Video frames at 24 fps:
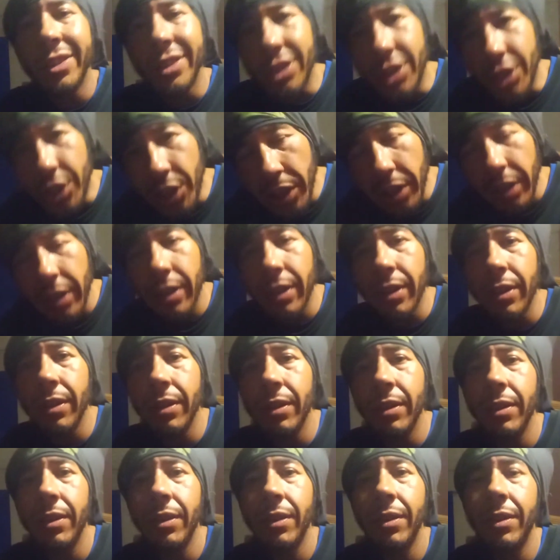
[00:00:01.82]
Yeah.
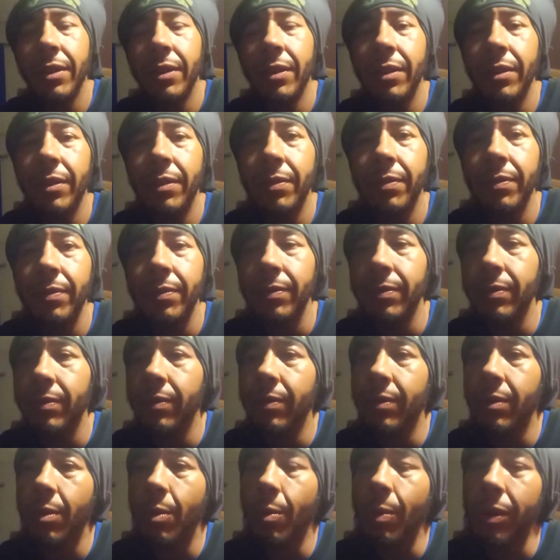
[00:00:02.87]

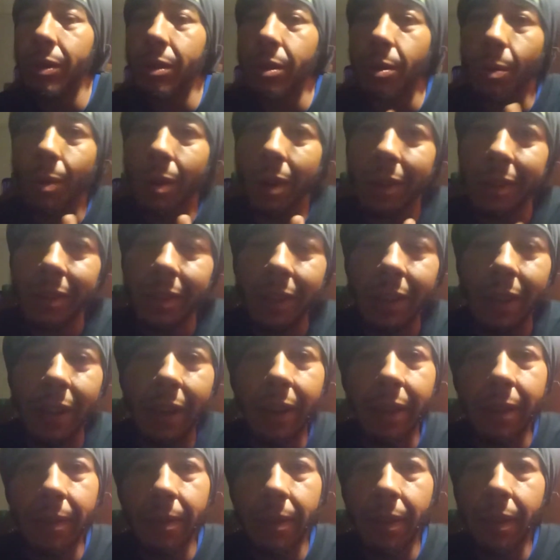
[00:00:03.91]
Went to work
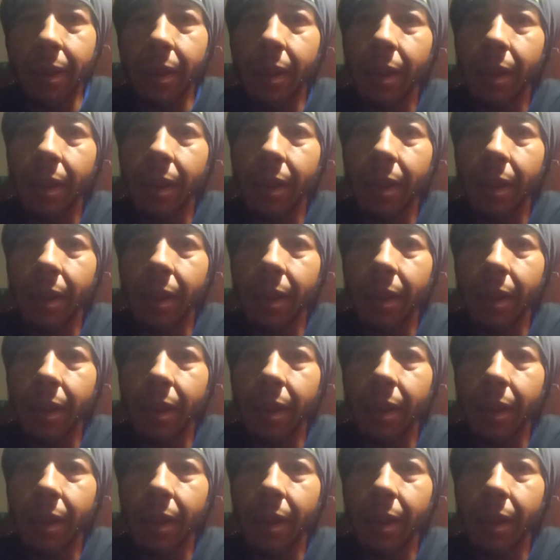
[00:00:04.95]
today.